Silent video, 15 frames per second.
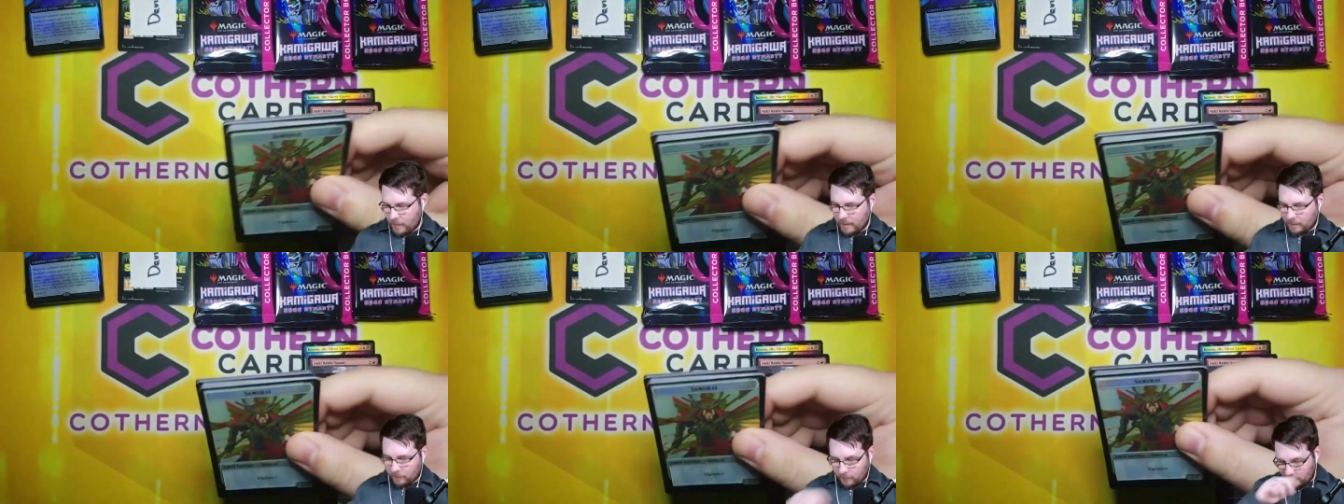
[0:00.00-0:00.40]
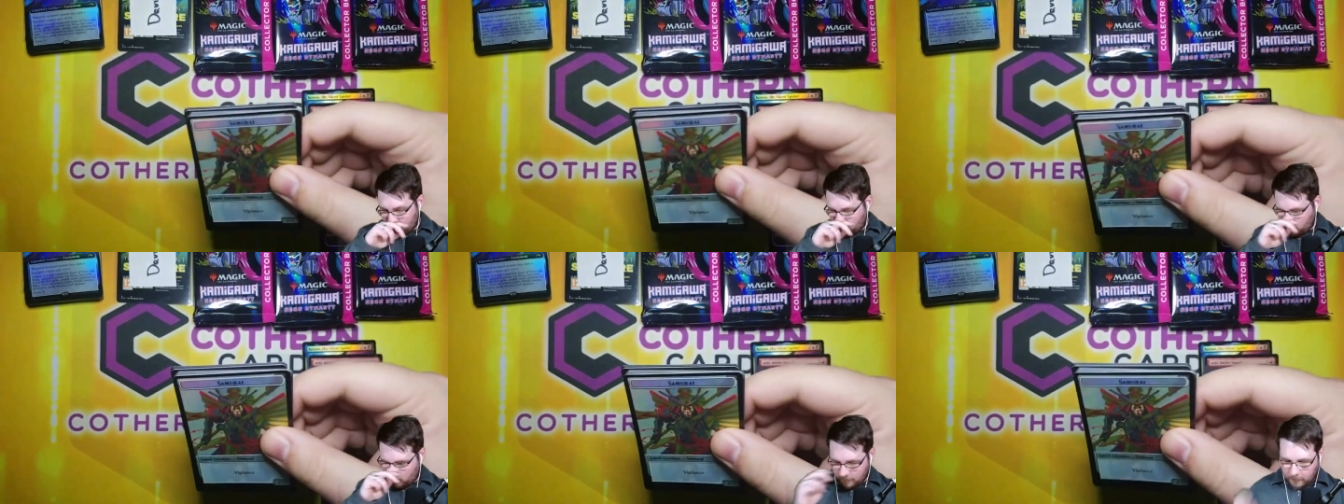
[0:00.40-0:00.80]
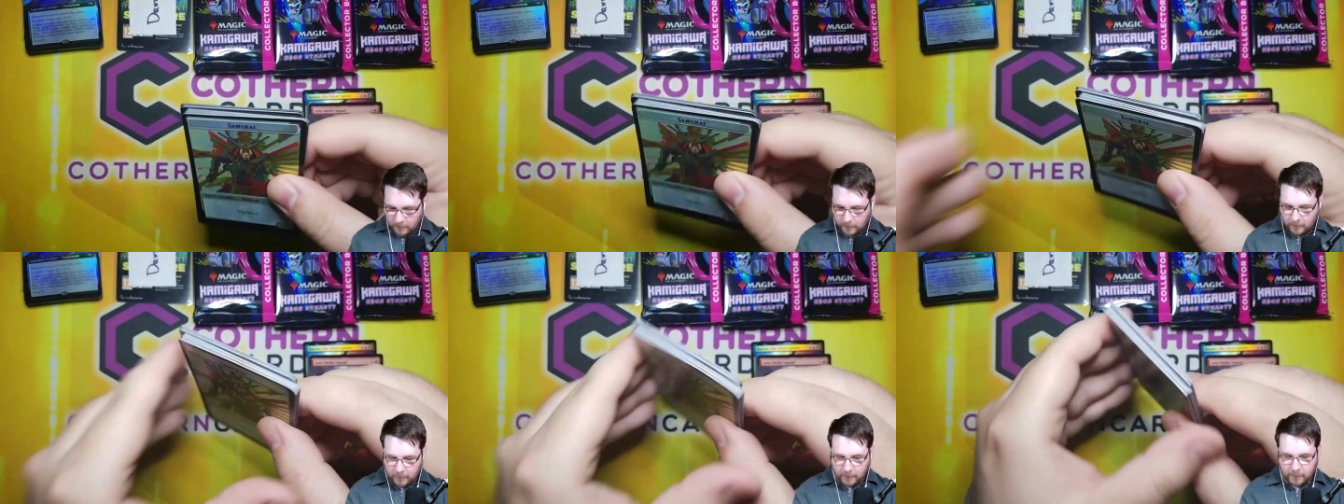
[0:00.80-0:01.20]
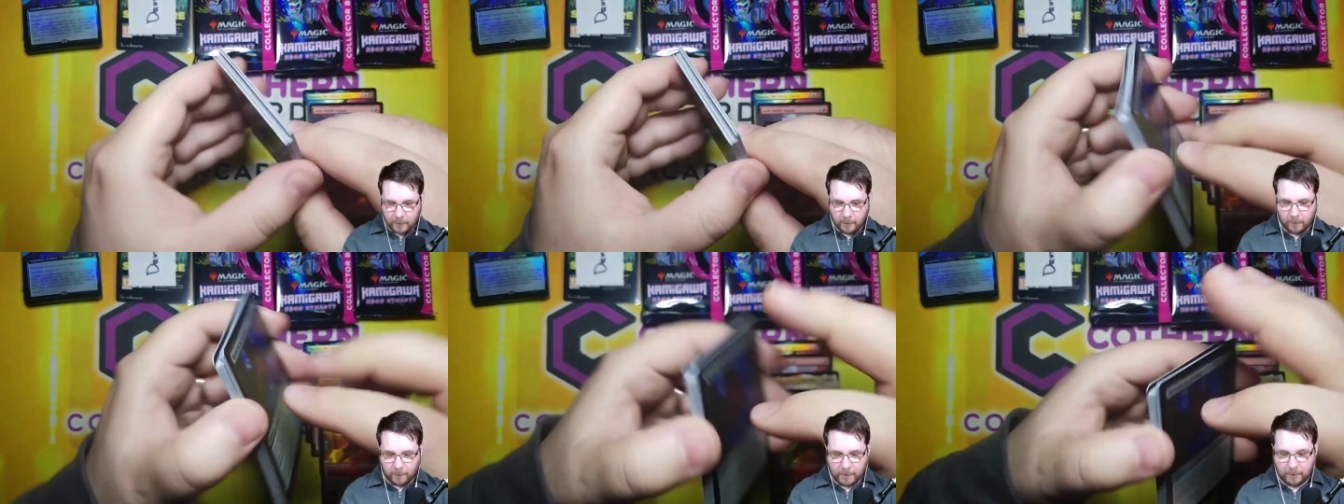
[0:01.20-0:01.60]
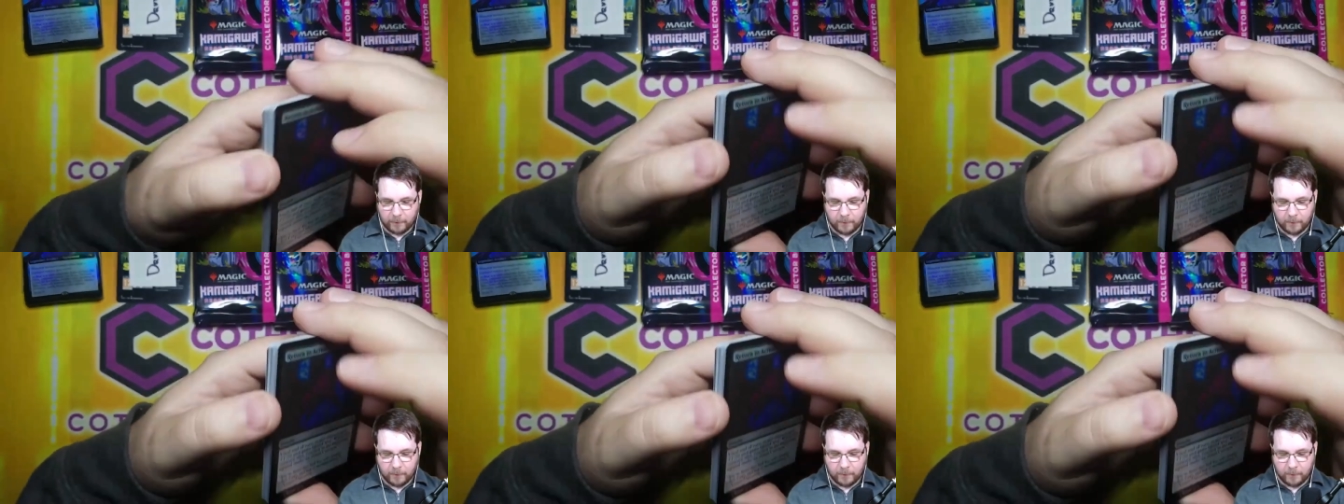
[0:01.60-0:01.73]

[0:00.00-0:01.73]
packs are super hard to open,